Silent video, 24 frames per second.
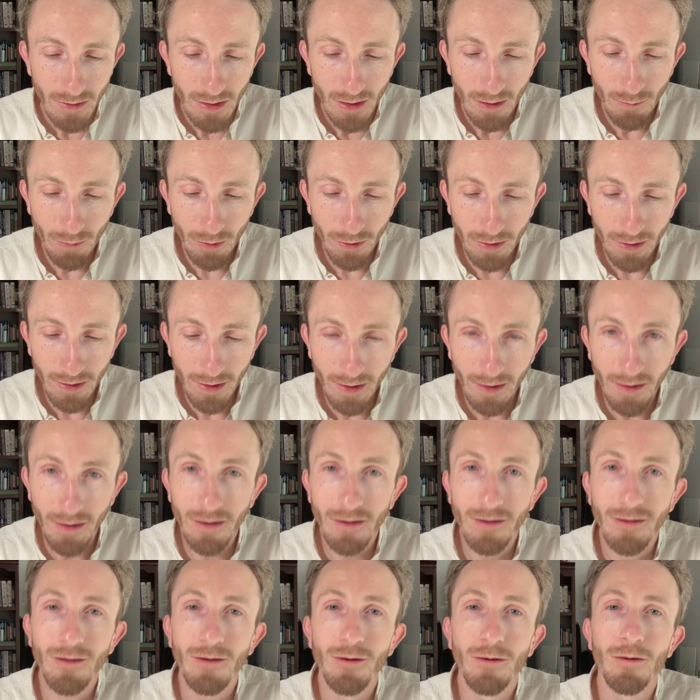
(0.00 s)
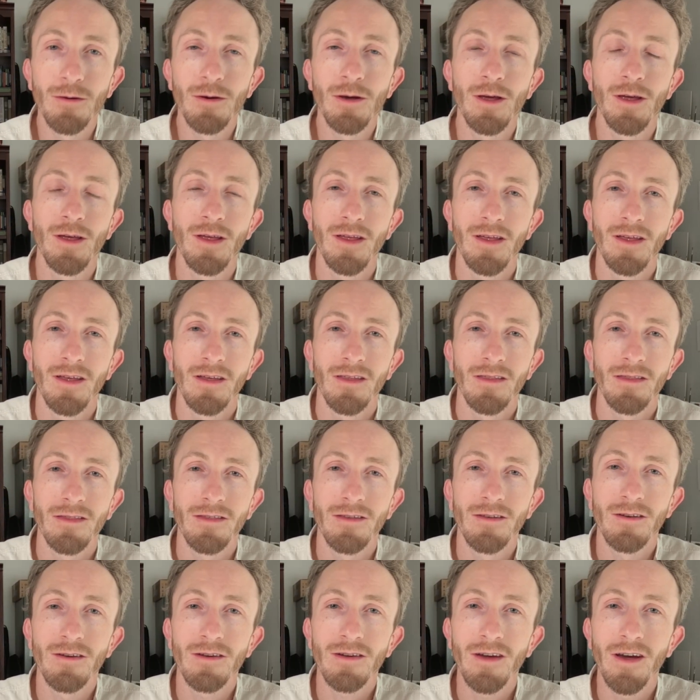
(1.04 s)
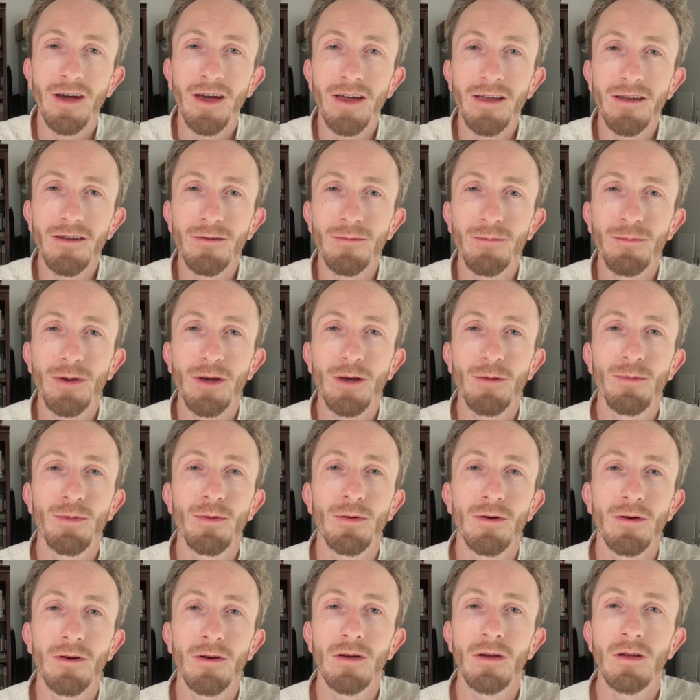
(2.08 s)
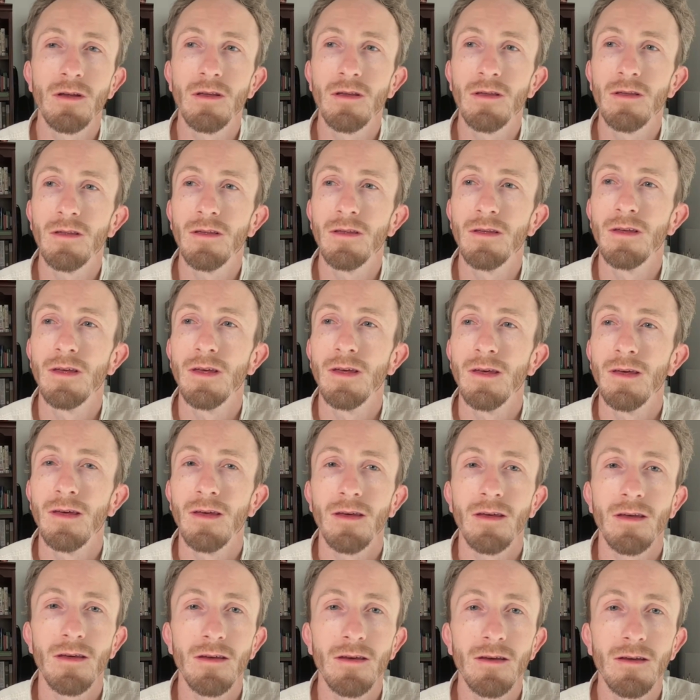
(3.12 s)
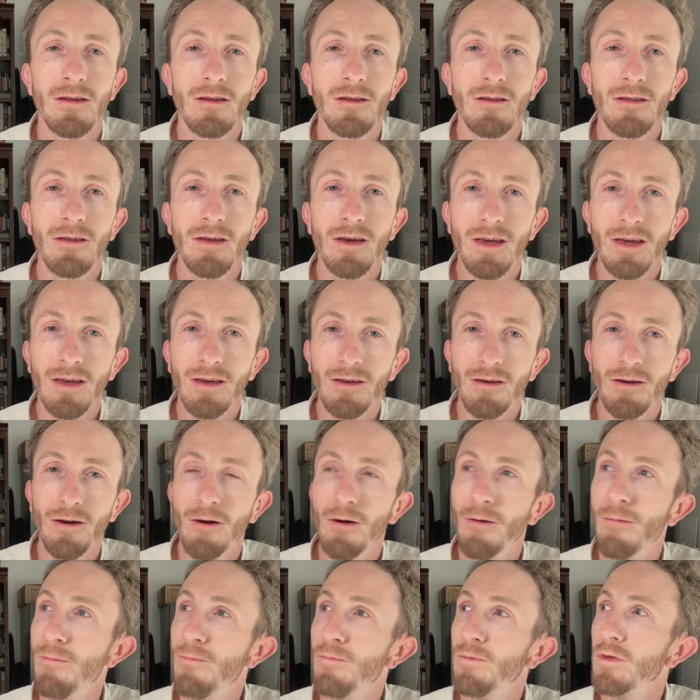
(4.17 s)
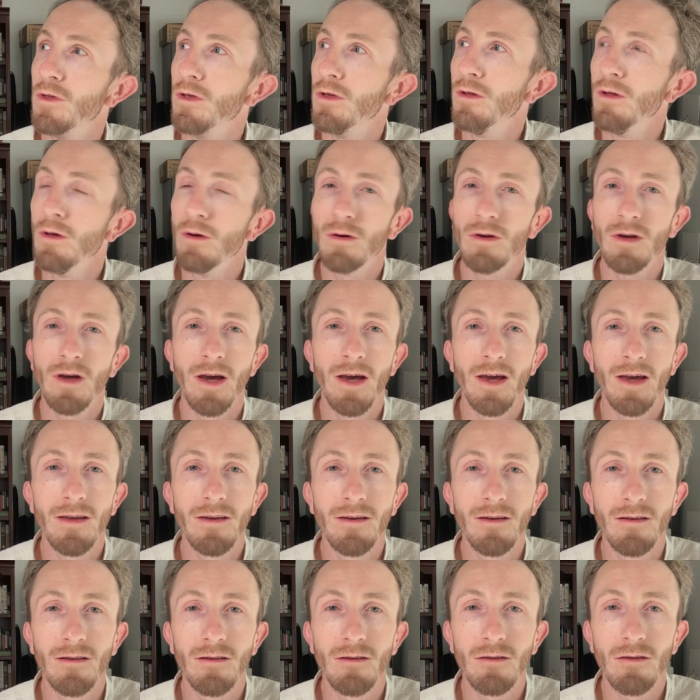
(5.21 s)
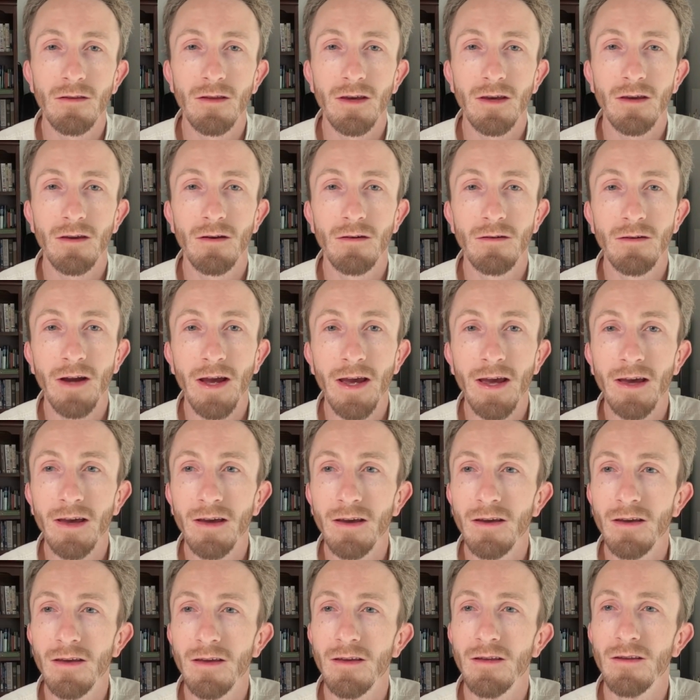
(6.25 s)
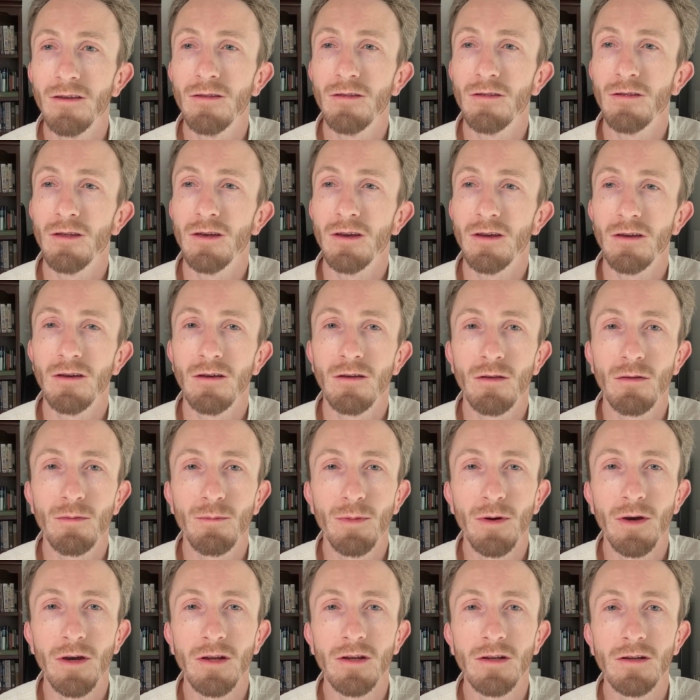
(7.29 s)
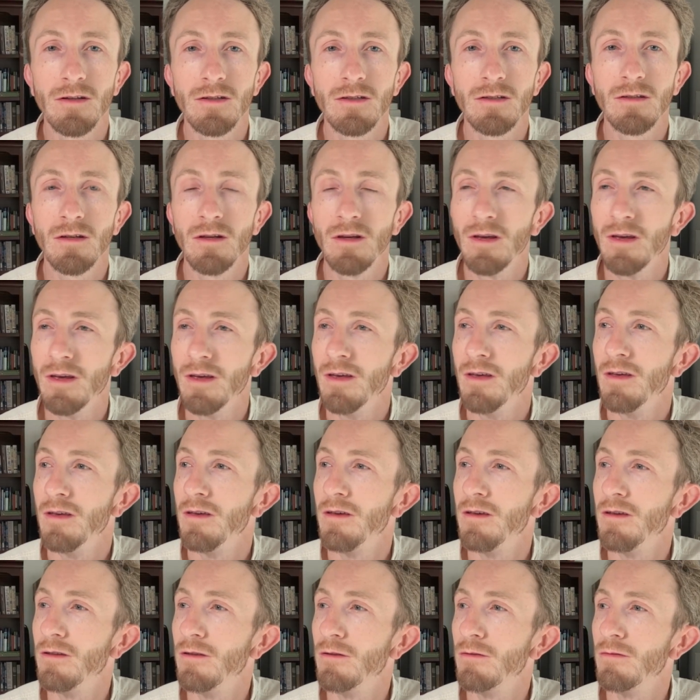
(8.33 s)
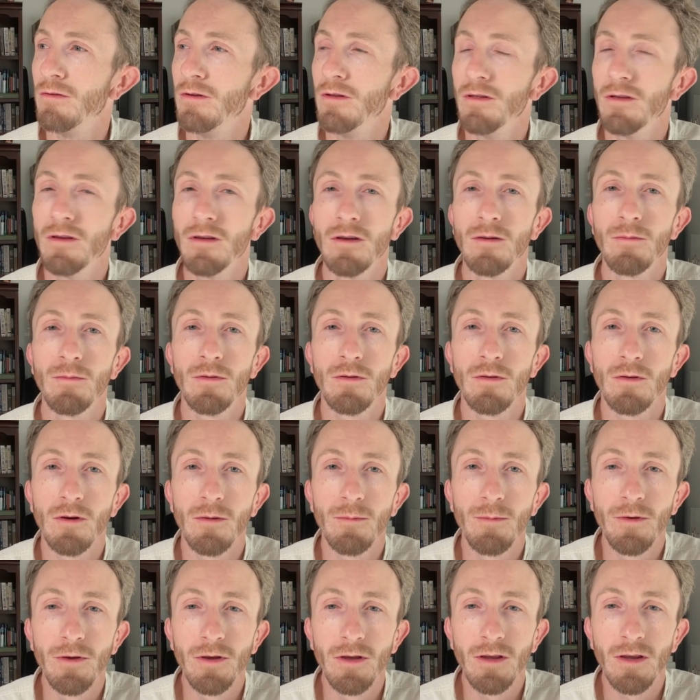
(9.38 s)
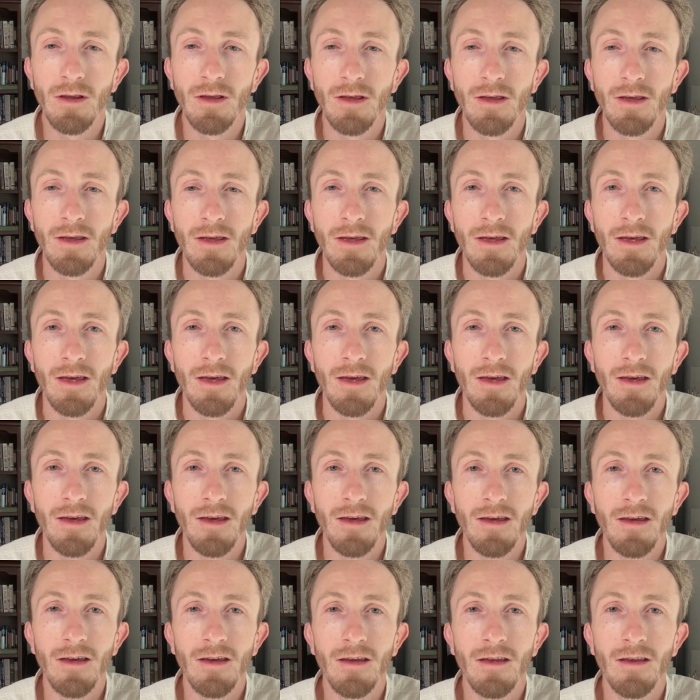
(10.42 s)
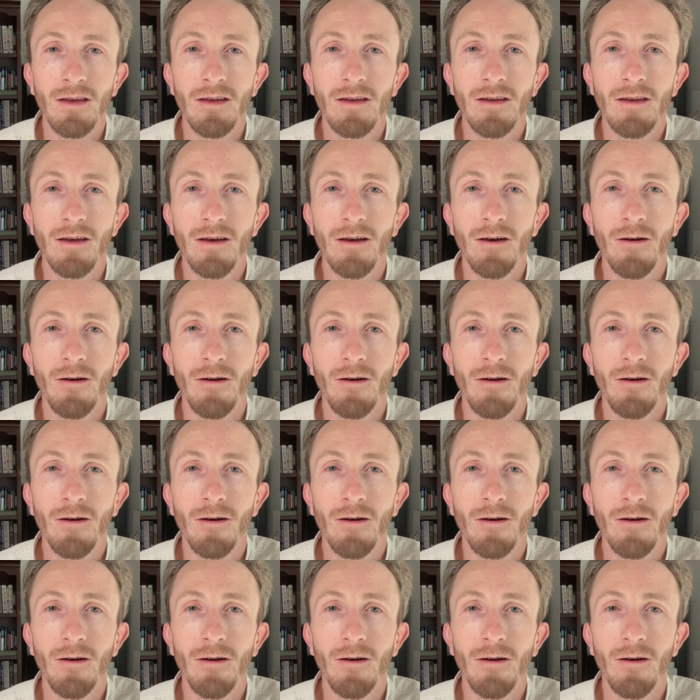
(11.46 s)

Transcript: But yeah, so the cotton paper, it's like, cotton is like a rag, it's like a sponge, it's really absorbent. And